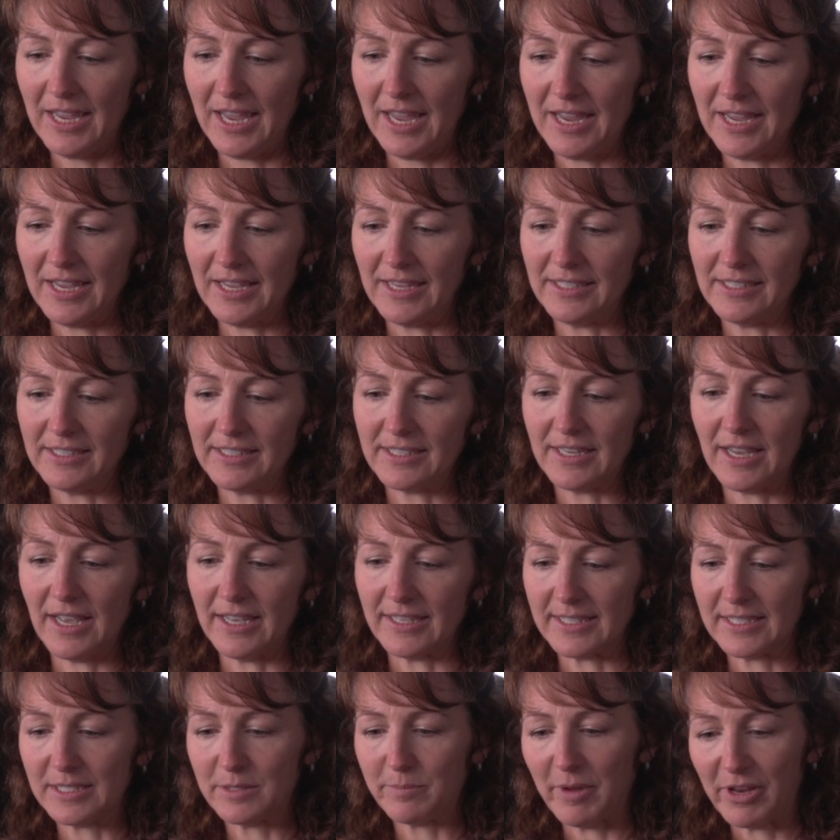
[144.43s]
and
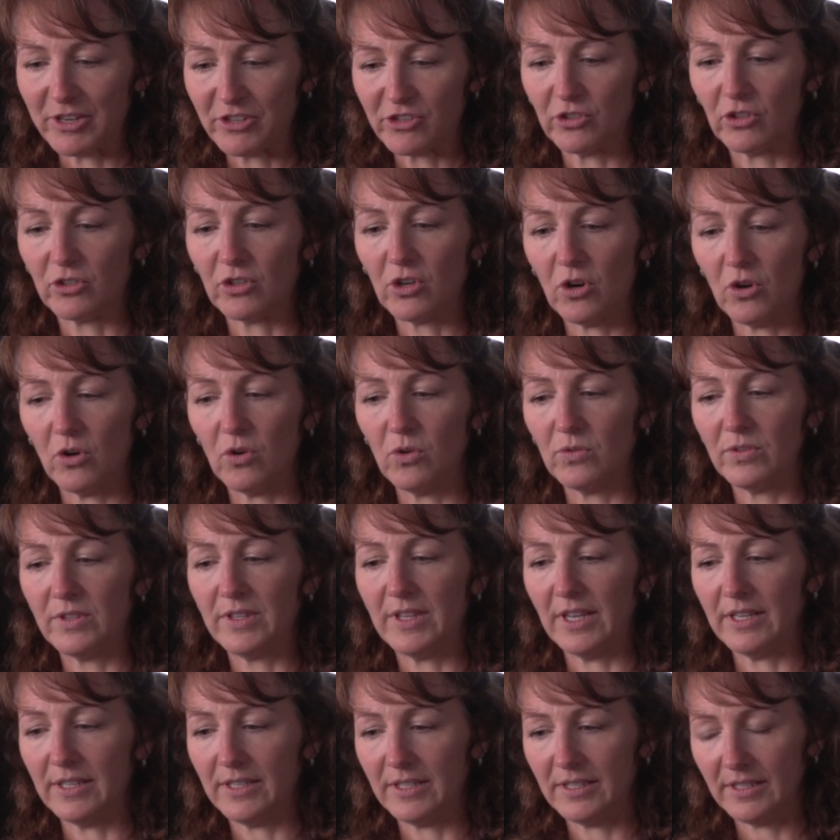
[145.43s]
a special code
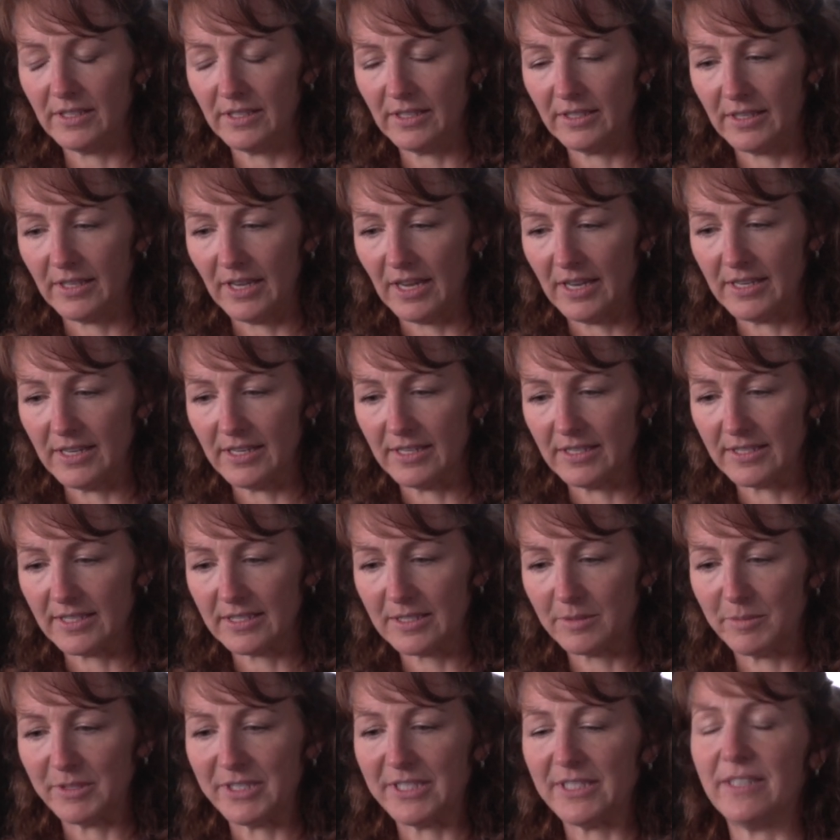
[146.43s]
that is
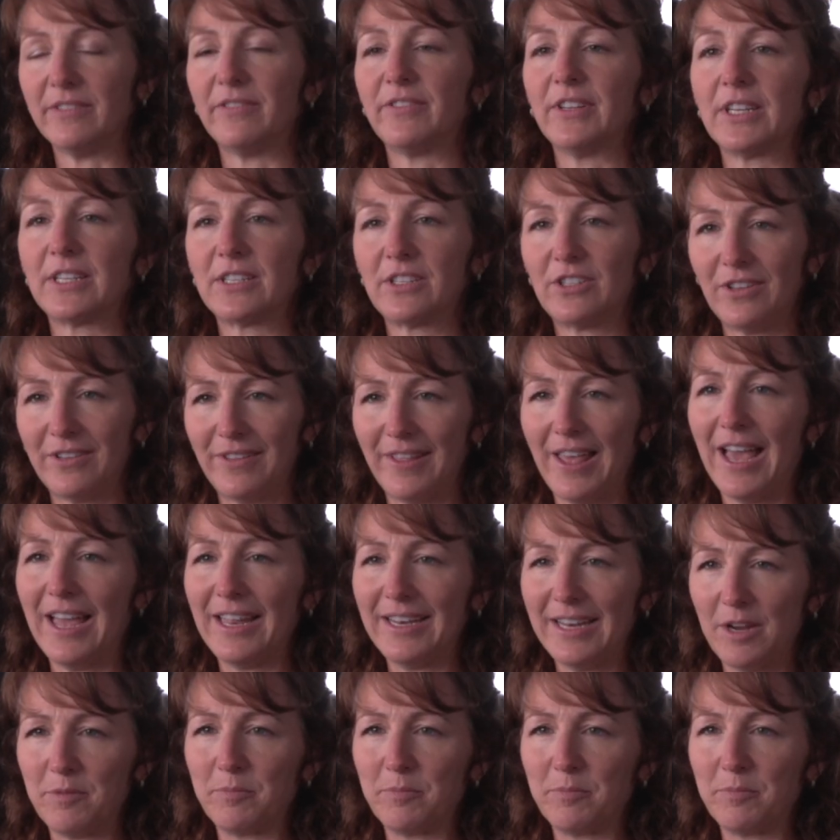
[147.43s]
specific to that